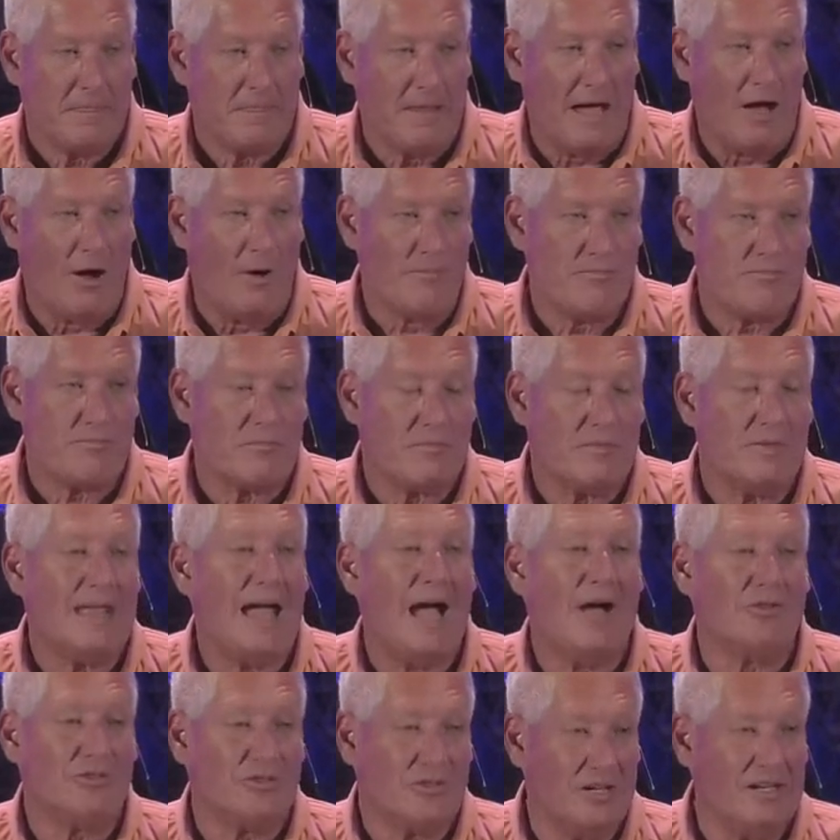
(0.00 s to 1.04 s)
Now,
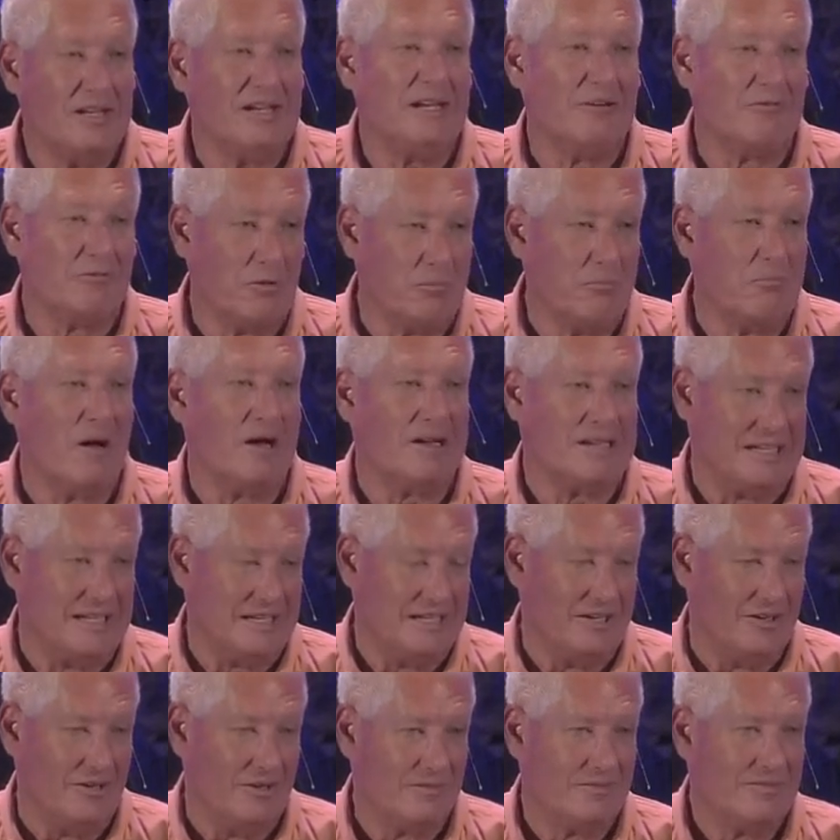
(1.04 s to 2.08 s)
now it's going to get real mucky
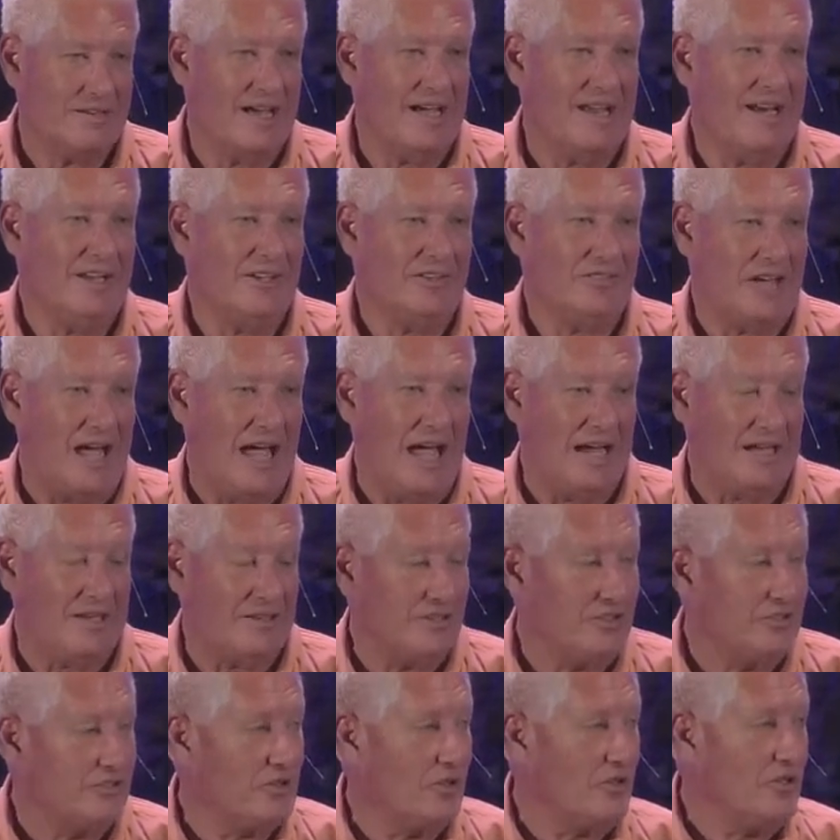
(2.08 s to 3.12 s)
here. Not
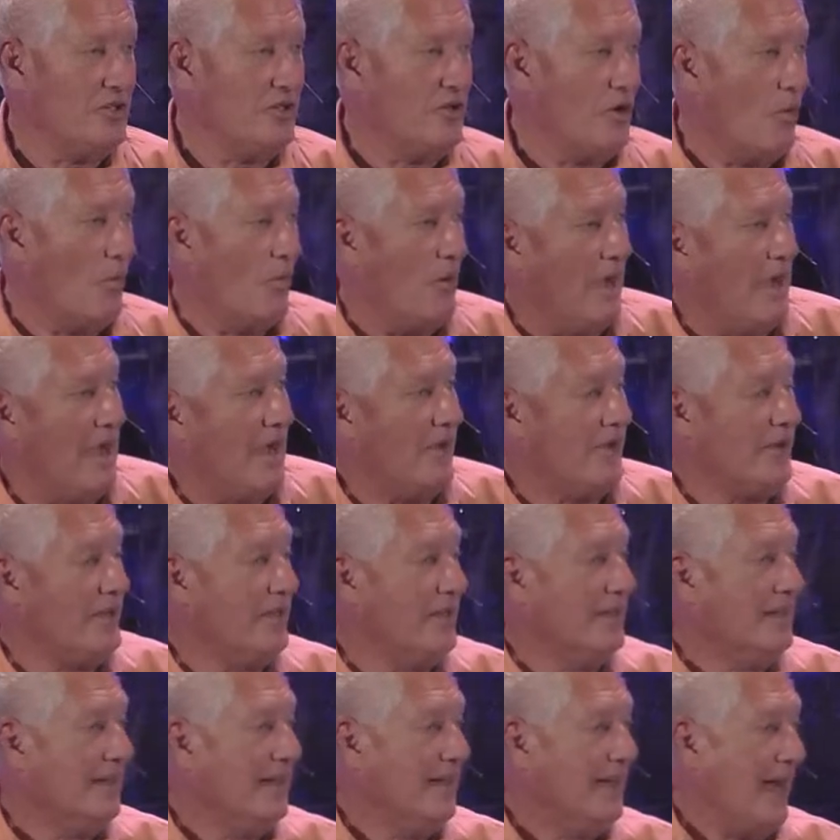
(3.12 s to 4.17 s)
exactly. So you go, well, how, do
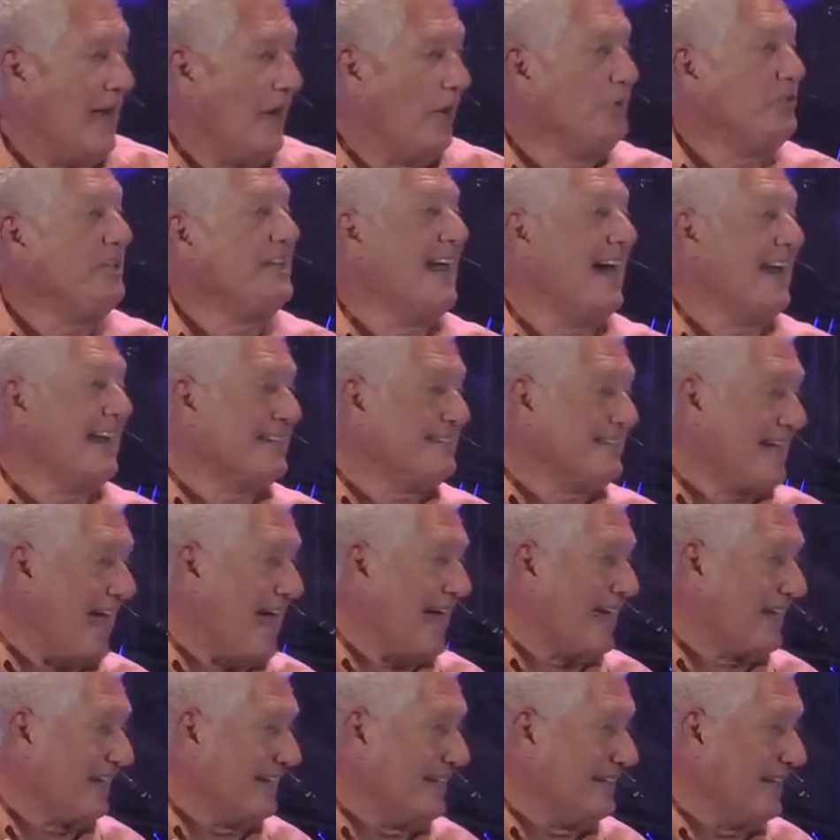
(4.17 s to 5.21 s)
you, how is he not
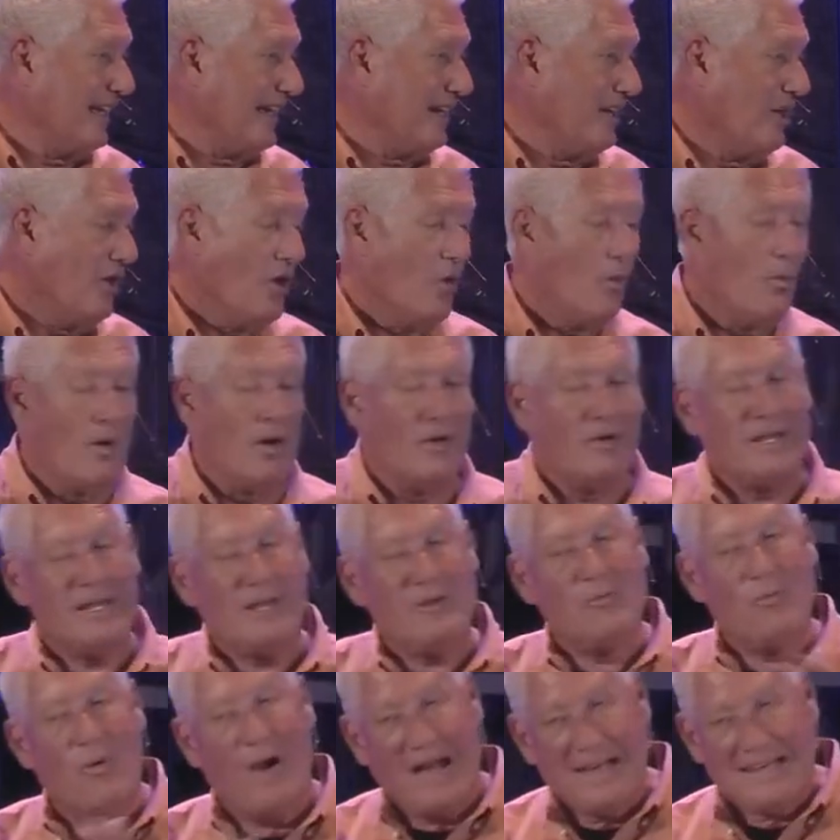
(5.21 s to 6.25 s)
exactly dead? Well,
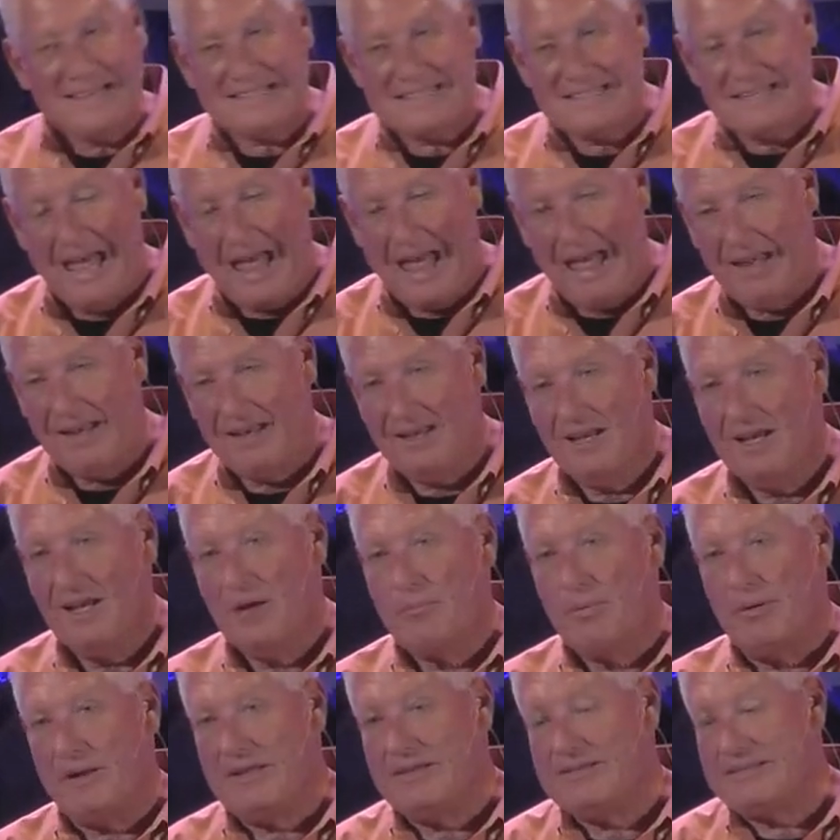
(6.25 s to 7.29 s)
he was dead,
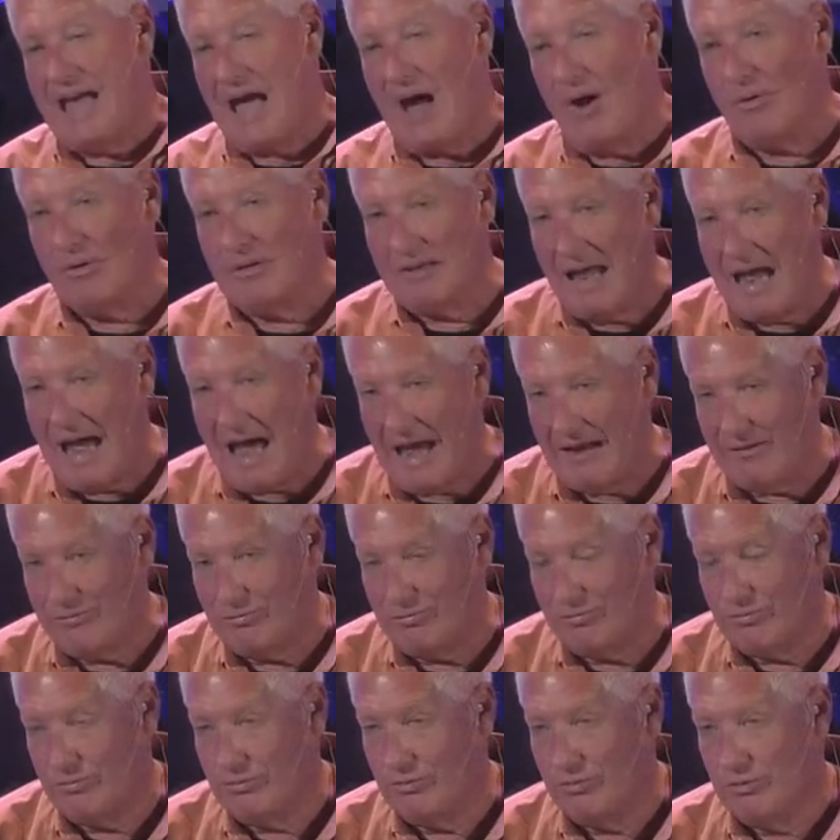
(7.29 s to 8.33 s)
but he's now alive.
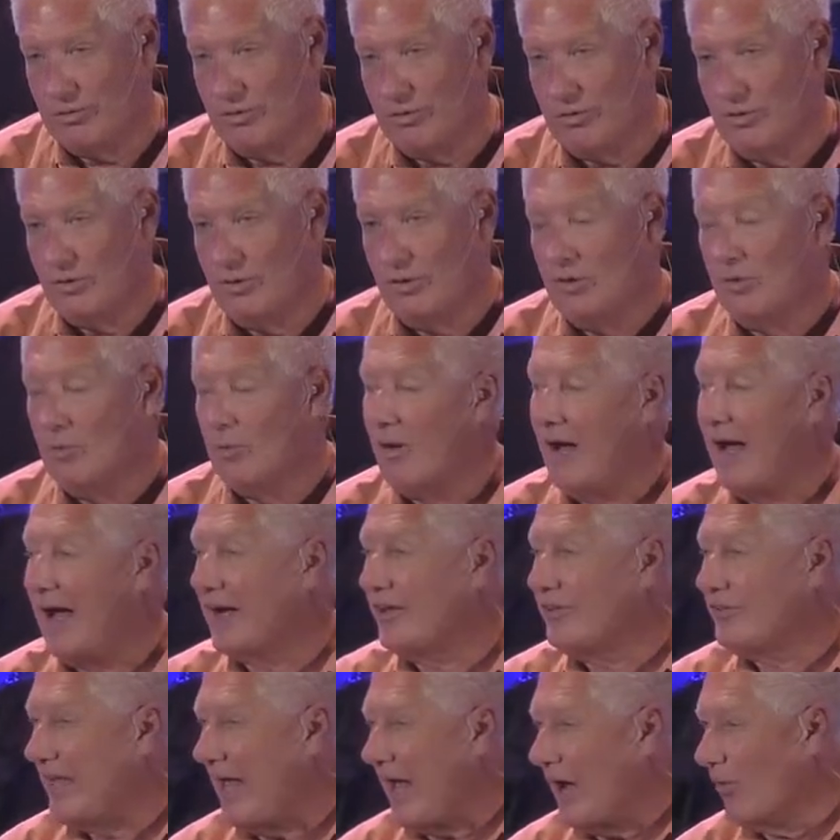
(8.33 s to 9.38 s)
Well,
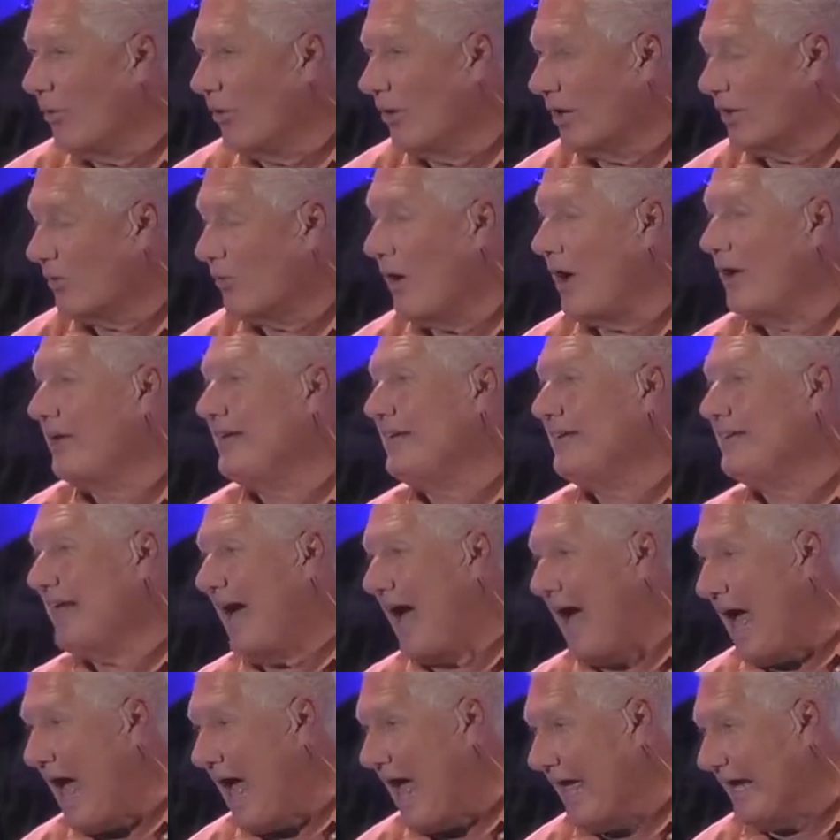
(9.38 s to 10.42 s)
how does that work? Well, he
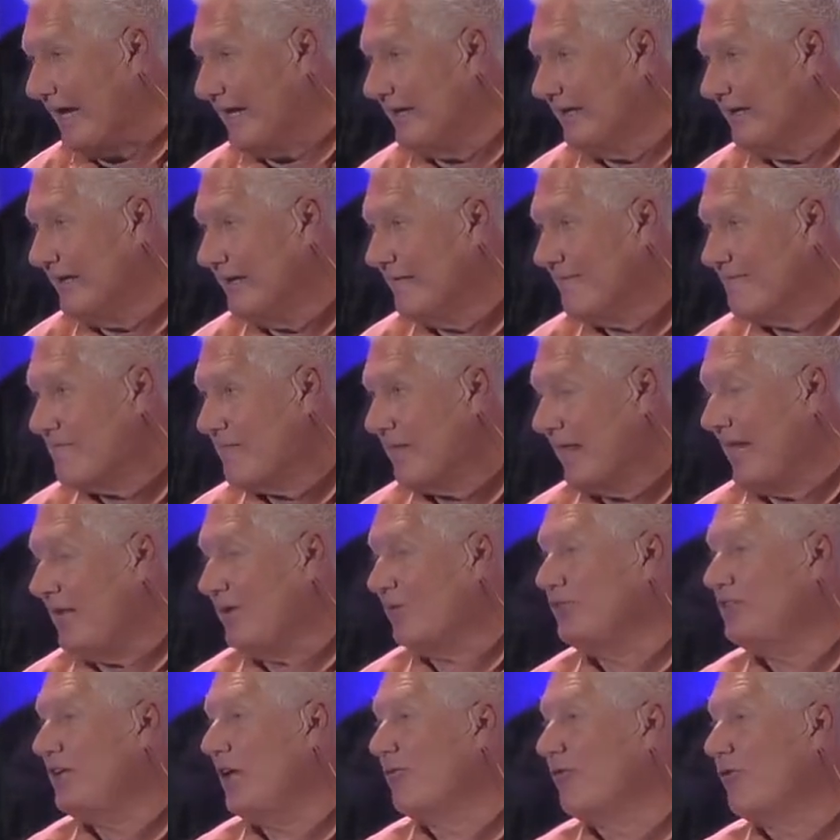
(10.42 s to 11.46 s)
died, and he
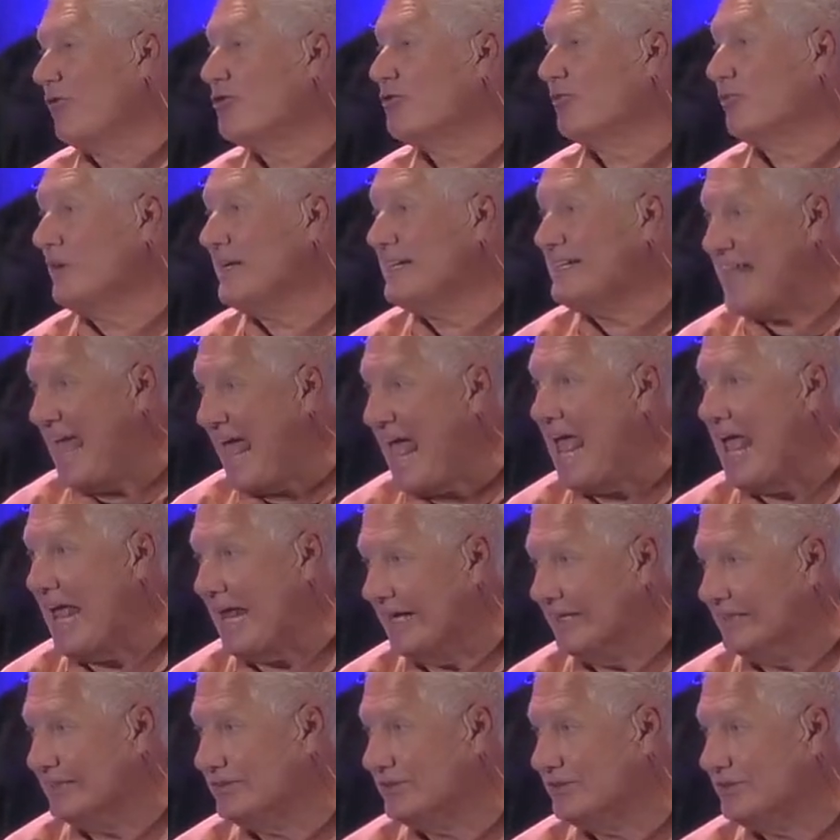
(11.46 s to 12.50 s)
was dead for three
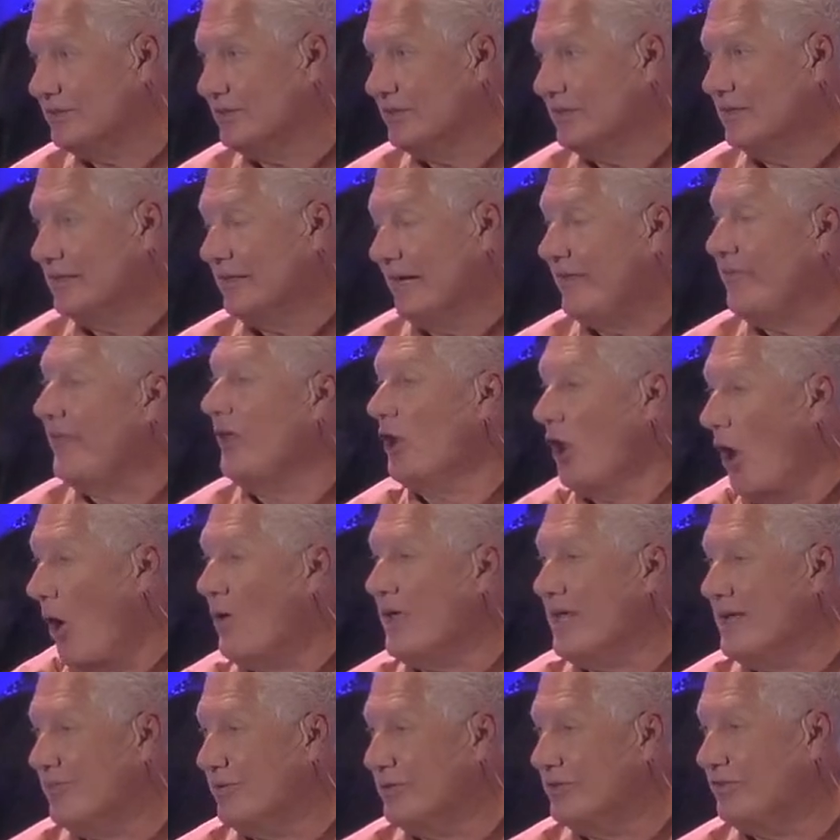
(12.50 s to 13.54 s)
days and they know
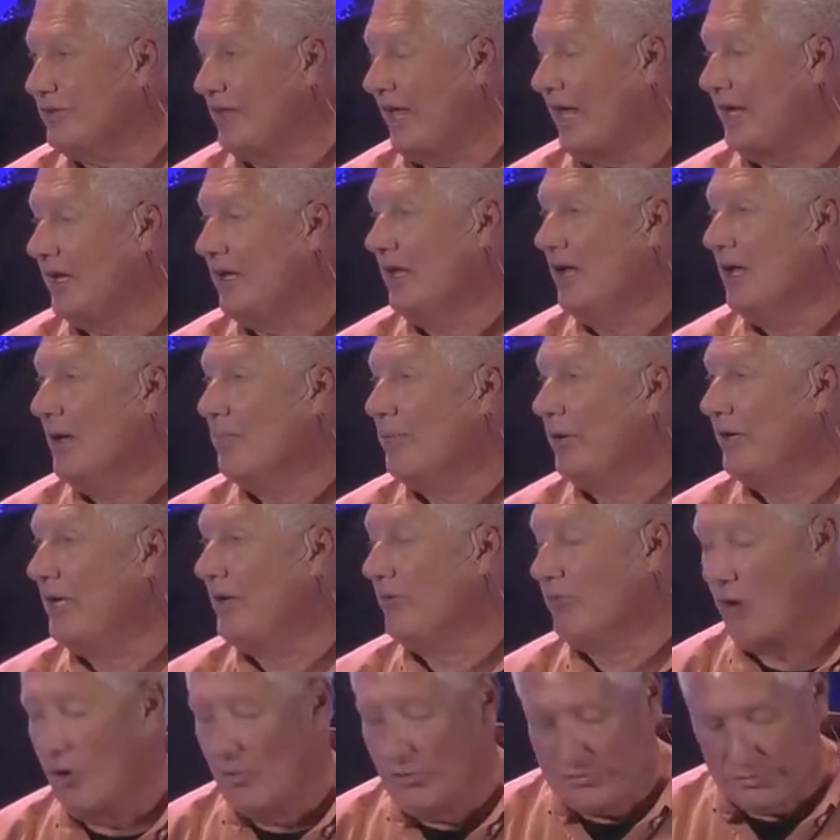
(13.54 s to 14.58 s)
he was dead, but
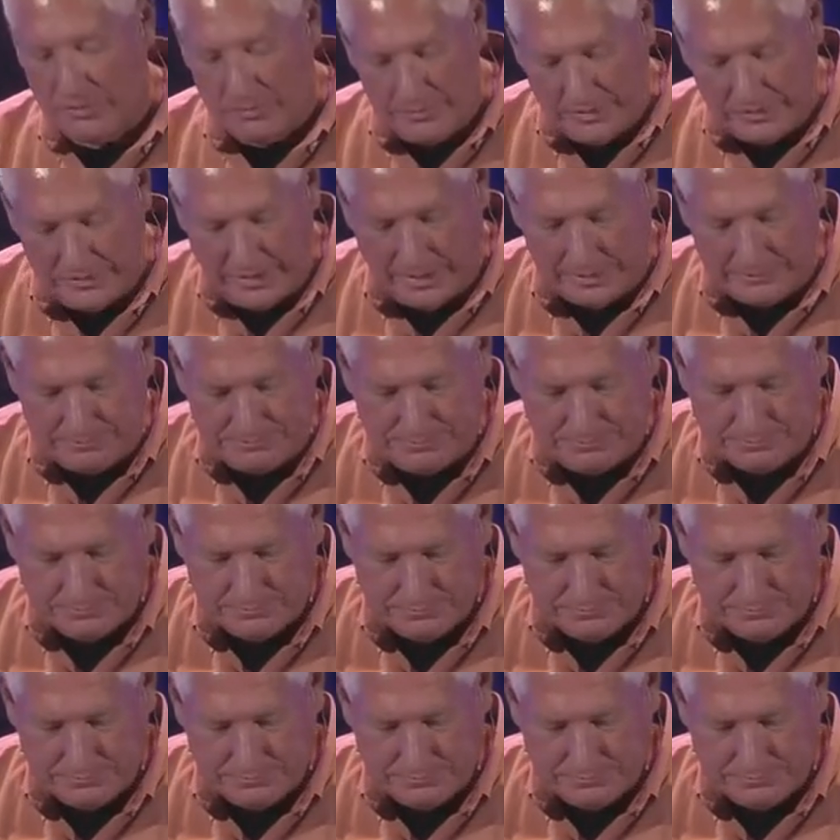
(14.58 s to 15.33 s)
he rose from the dead.